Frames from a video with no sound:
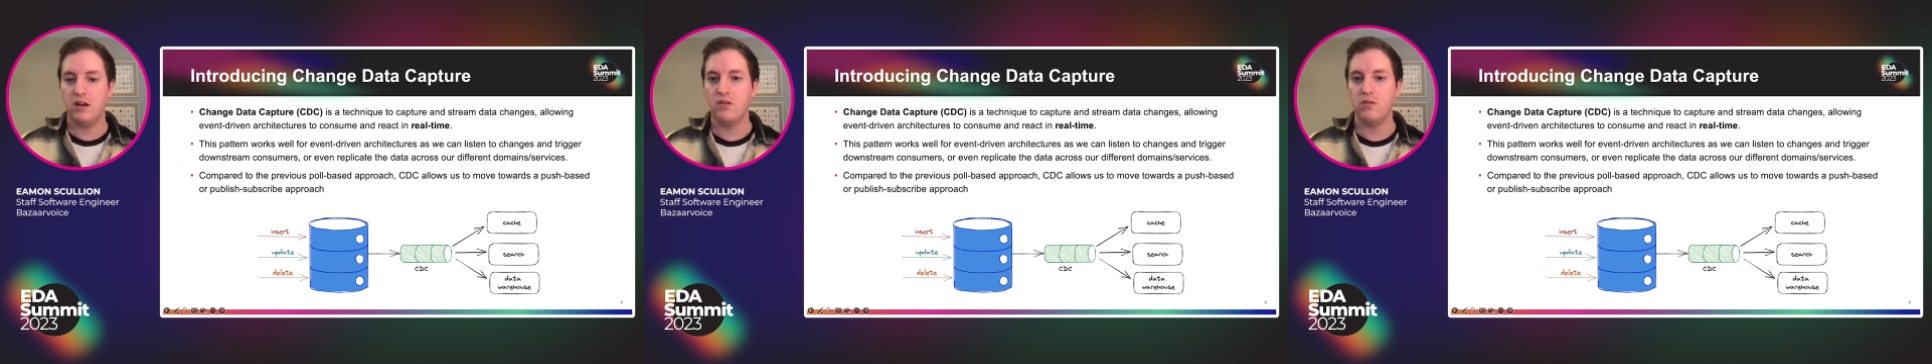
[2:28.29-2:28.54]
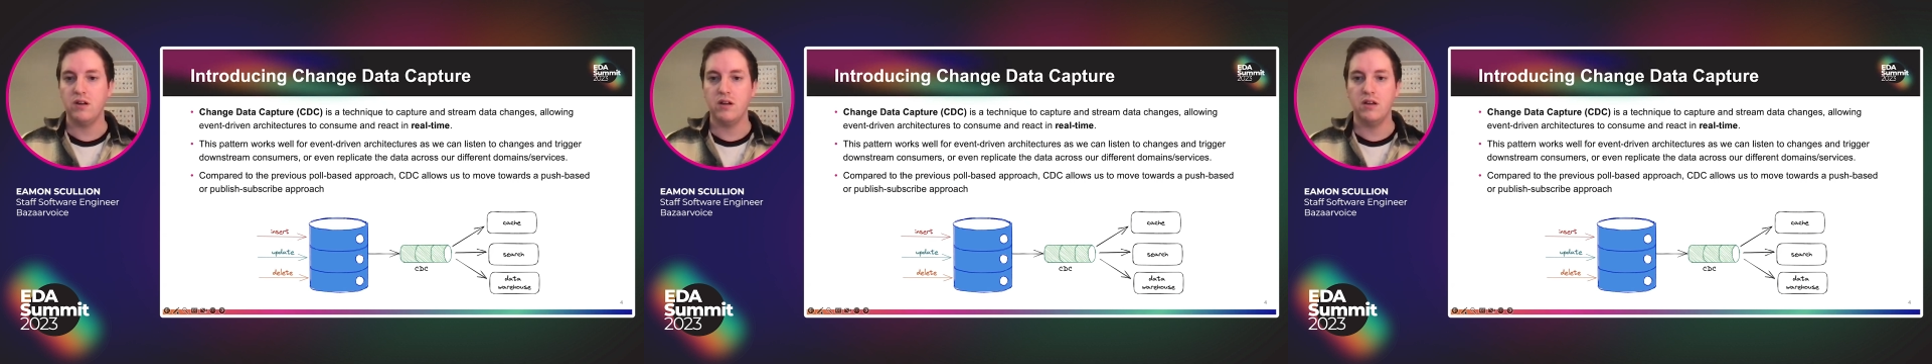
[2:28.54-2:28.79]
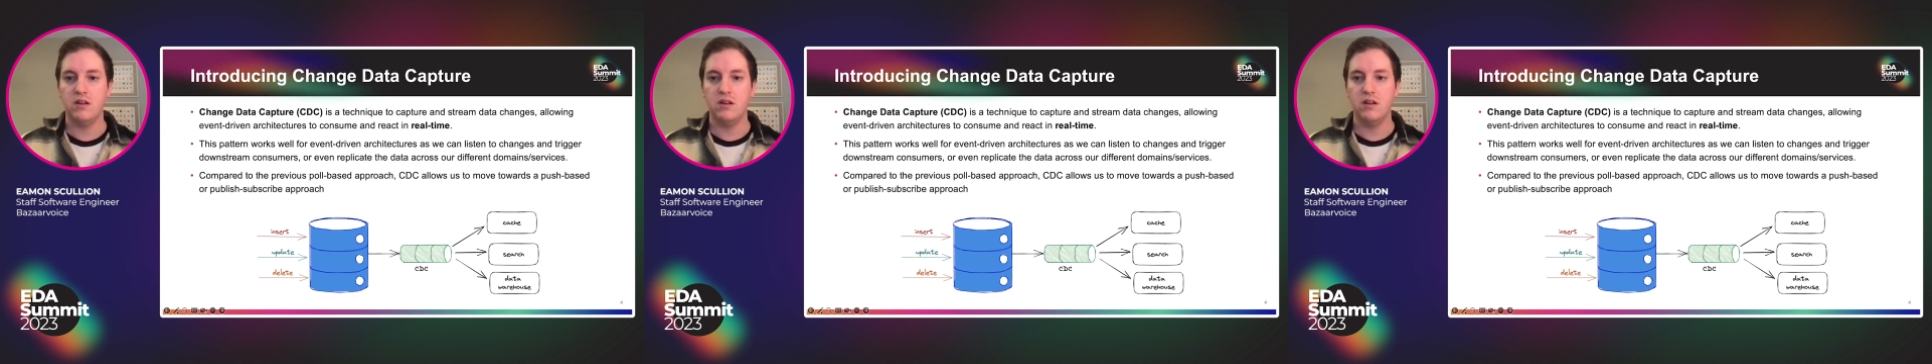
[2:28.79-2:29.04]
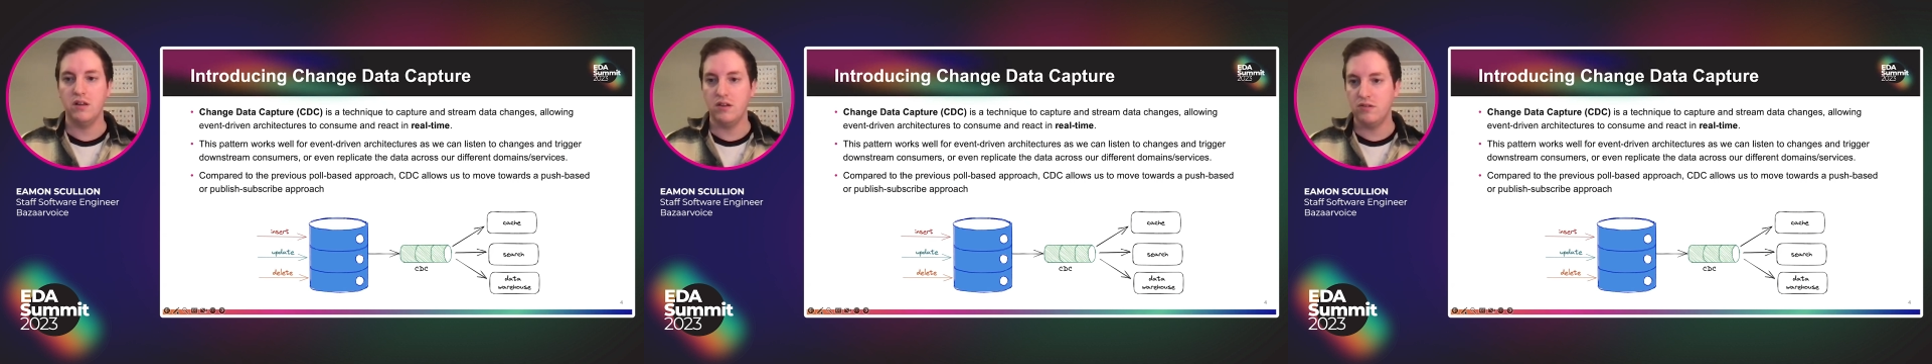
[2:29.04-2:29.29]
as we
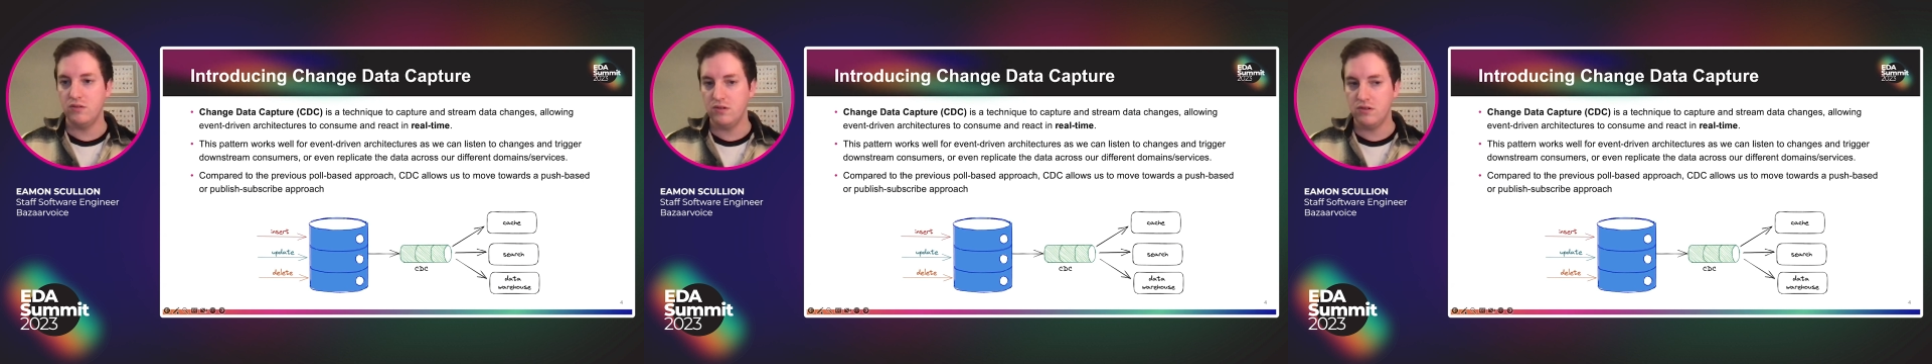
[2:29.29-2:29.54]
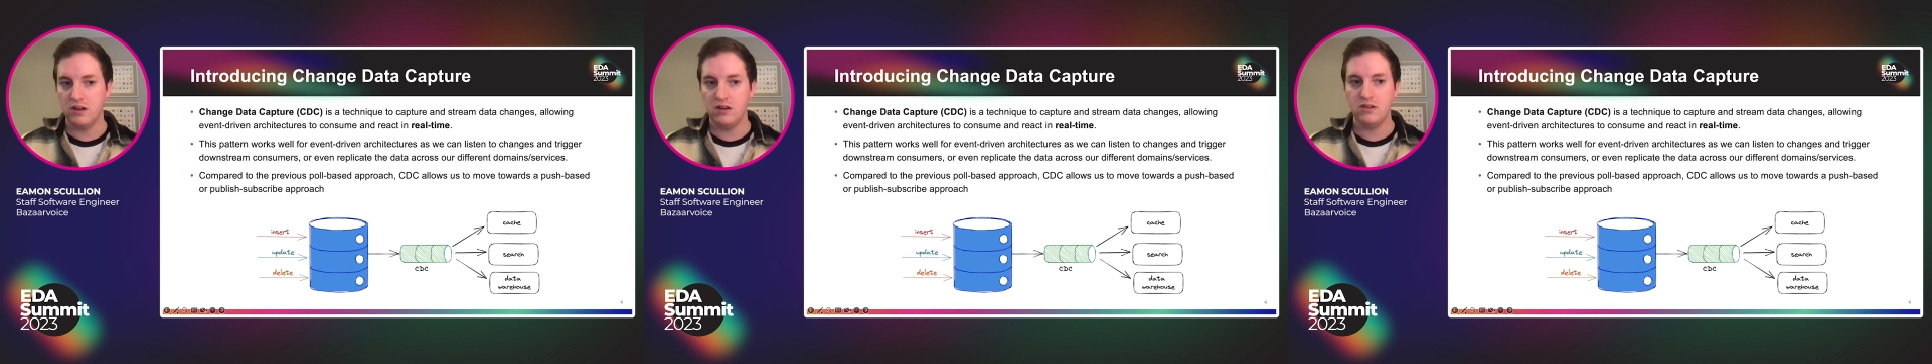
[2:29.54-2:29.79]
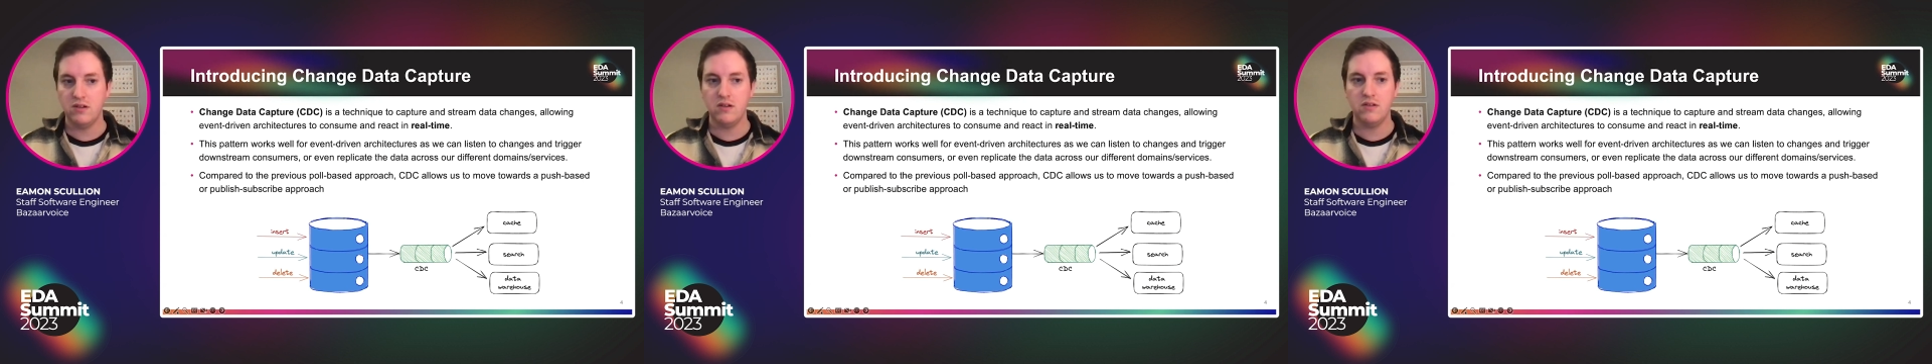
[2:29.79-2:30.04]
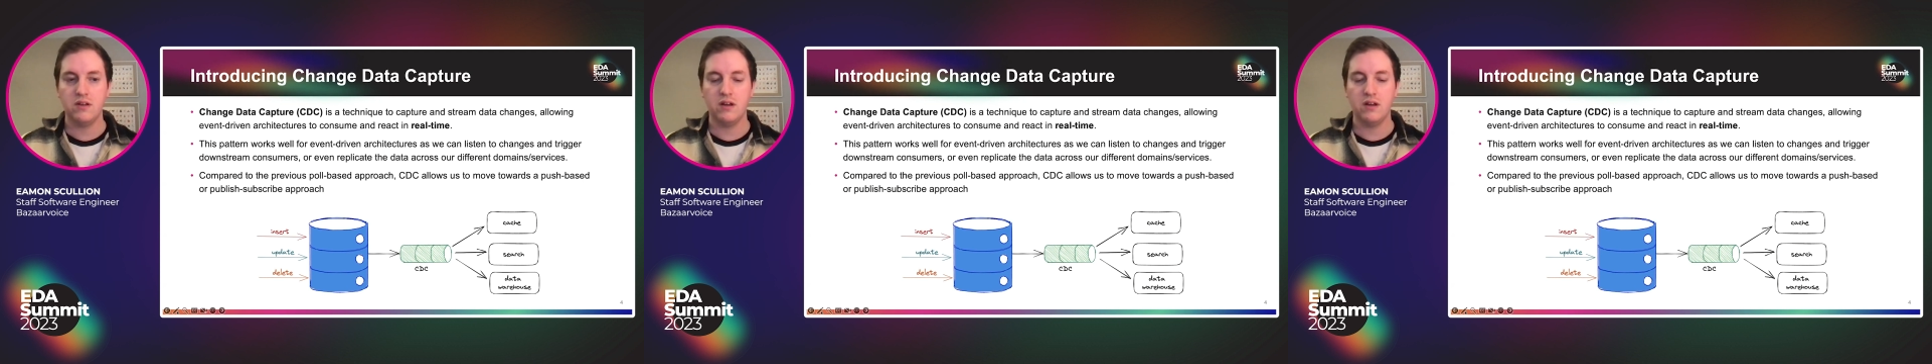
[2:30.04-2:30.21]
can listen to changes